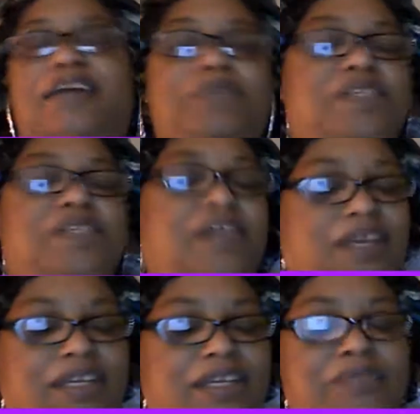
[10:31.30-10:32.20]
was
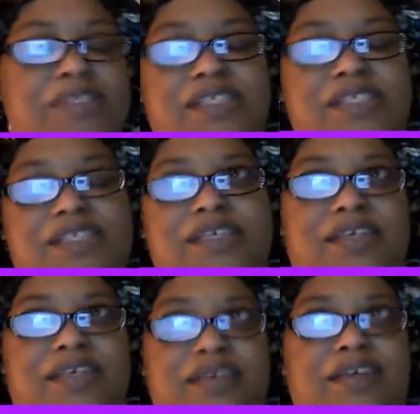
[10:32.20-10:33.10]
good. It was
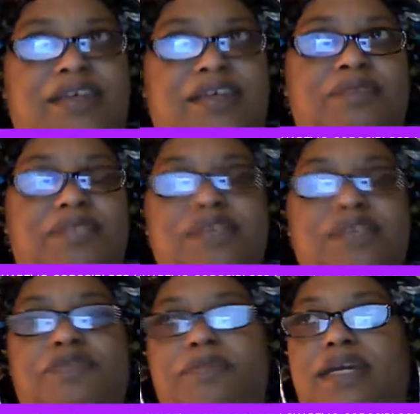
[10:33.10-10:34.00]
good
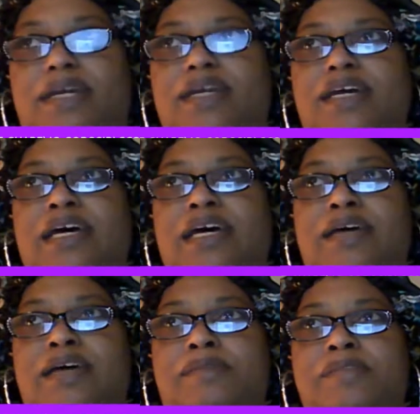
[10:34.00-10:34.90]
for me.
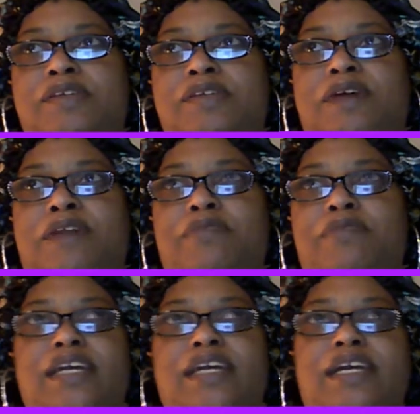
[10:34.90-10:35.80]
So I
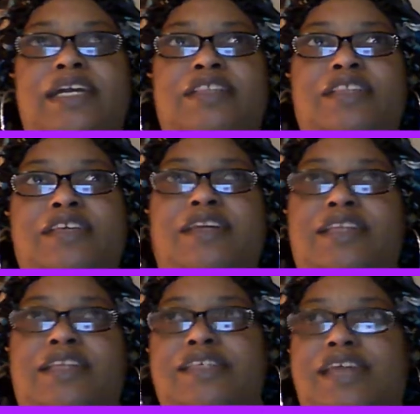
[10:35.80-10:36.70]
really,
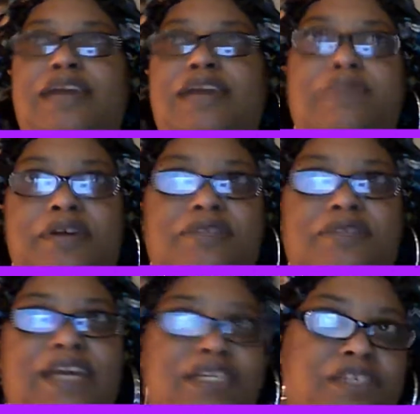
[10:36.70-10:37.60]
in this time period of
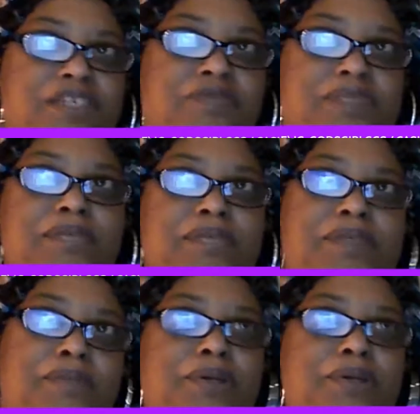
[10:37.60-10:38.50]
last year from
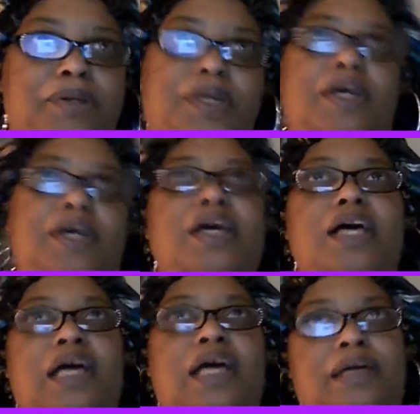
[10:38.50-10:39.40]
September,
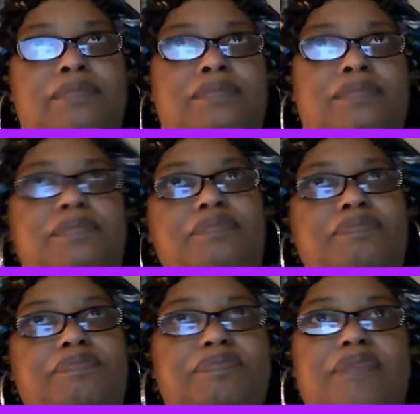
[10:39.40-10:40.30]
um,
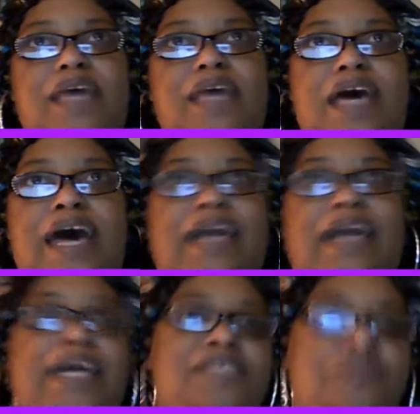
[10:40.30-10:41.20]
I
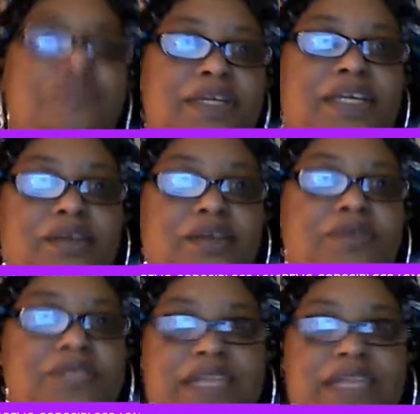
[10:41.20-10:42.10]
got to really know who
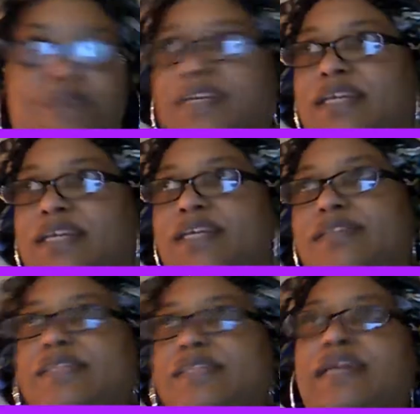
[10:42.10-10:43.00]
Stephanie
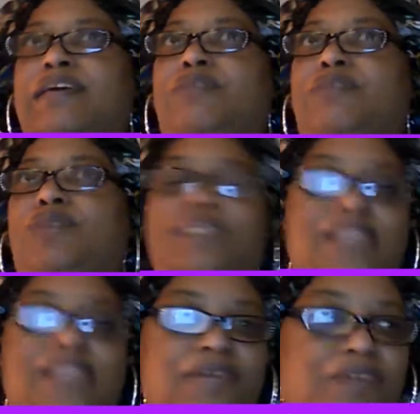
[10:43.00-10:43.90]
is and what
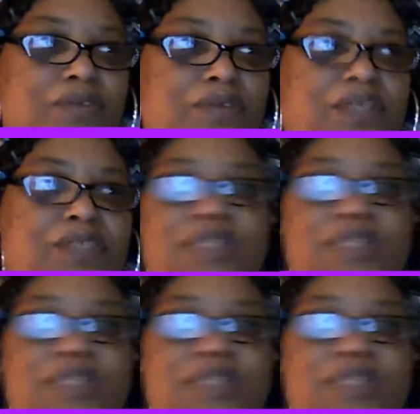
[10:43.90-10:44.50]
Stephanie wants, what